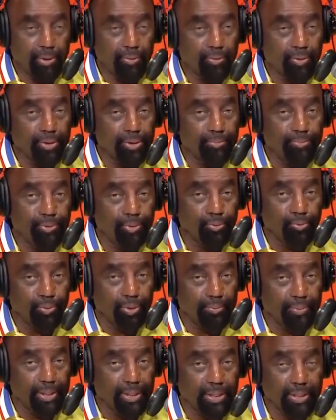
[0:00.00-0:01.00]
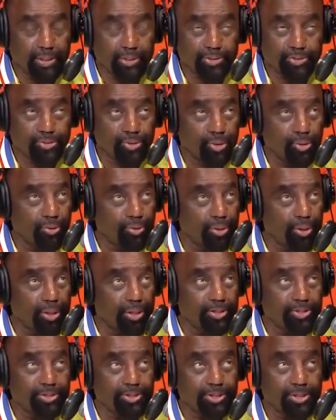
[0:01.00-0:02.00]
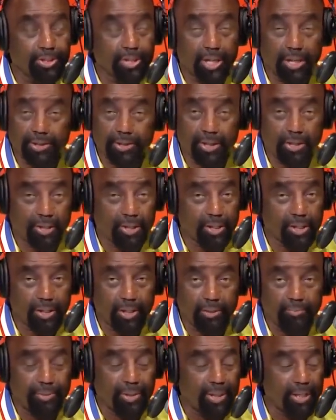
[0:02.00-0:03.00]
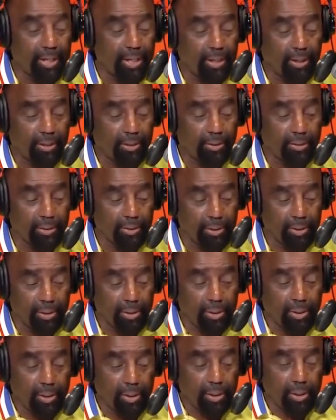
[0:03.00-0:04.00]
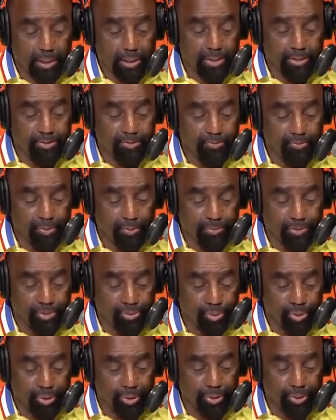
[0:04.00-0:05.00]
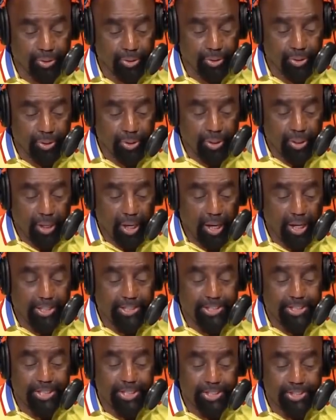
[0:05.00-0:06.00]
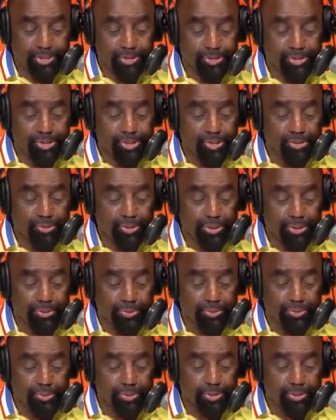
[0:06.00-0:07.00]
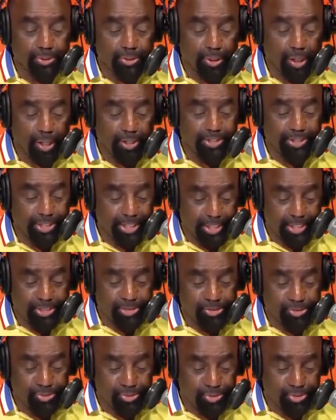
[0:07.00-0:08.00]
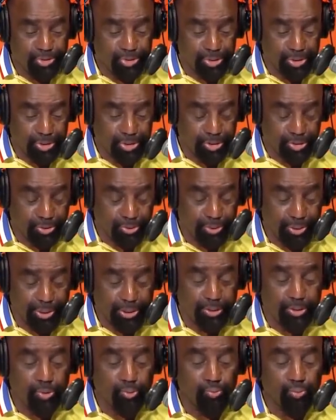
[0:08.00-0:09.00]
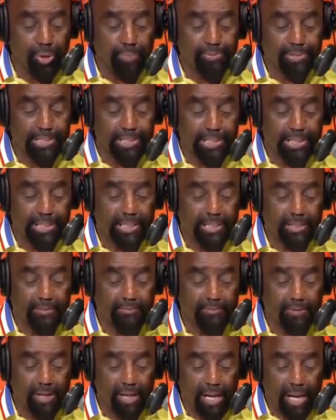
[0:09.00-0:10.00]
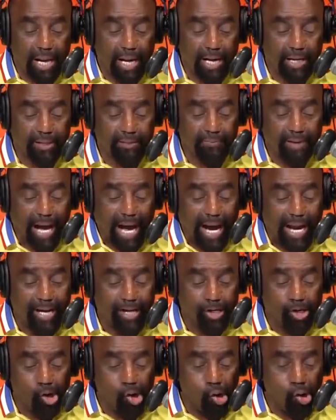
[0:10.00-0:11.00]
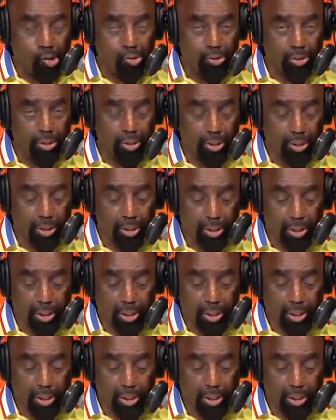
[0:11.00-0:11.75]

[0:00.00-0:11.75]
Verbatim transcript: But when you put women in control, it's just nothing going to come but hell. This is from Twitter. A teachers union, a teachers union representative out of Idaho,